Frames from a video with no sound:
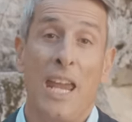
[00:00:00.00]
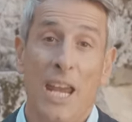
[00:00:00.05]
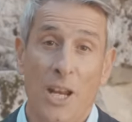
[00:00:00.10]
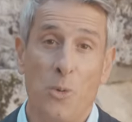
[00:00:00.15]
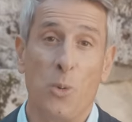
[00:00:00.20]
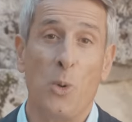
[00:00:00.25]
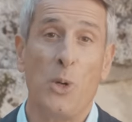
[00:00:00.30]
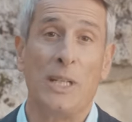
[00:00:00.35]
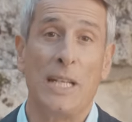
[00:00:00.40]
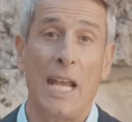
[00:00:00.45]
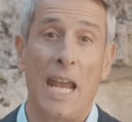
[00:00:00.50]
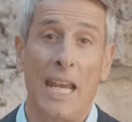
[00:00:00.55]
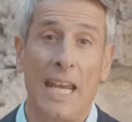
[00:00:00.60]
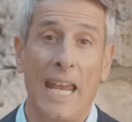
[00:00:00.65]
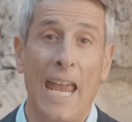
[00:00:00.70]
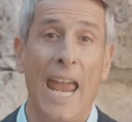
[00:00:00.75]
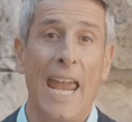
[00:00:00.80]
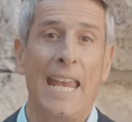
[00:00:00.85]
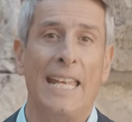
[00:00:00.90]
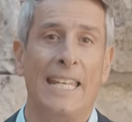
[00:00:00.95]
It would
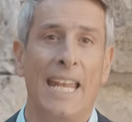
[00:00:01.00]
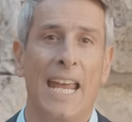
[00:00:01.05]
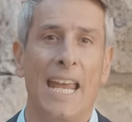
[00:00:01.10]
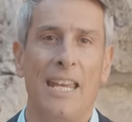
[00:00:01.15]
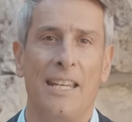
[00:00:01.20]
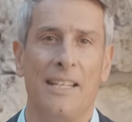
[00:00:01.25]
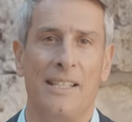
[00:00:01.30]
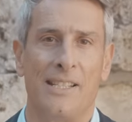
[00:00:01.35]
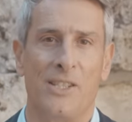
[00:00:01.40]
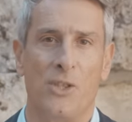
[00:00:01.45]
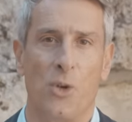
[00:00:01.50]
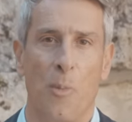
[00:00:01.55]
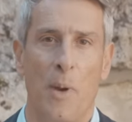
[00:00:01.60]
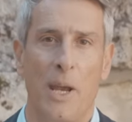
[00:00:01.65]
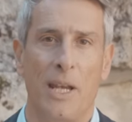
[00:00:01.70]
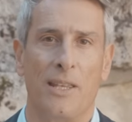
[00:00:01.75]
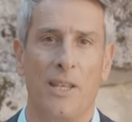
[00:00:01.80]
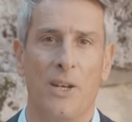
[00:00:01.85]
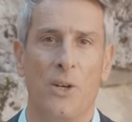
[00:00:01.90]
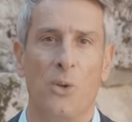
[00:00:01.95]
take eight days to
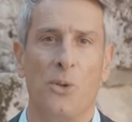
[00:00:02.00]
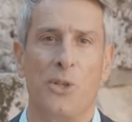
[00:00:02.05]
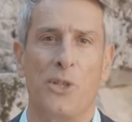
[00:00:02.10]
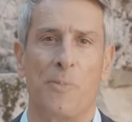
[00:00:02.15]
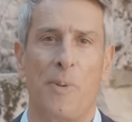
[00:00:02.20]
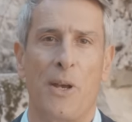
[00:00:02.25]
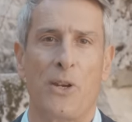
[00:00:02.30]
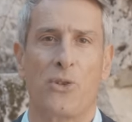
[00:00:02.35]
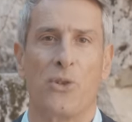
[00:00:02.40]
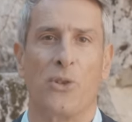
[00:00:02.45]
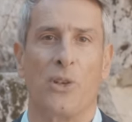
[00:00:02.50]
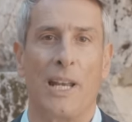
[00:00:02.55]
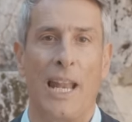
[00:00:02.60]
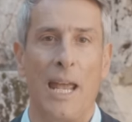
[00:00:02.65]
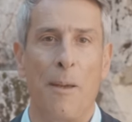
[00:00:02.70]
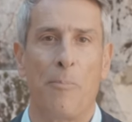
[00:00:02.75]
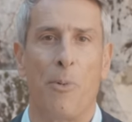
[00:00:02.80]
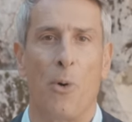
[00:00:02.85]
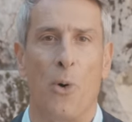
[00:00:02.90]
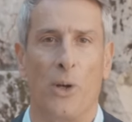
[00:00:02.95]
make the new special
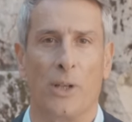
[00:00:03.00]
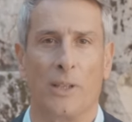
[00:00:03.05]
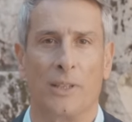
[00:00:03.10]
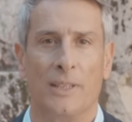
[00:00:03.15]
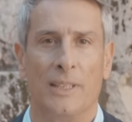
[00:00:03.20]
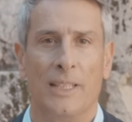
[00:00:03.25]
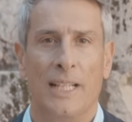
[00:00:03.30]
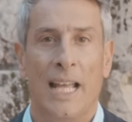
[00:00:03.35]
lamp oil,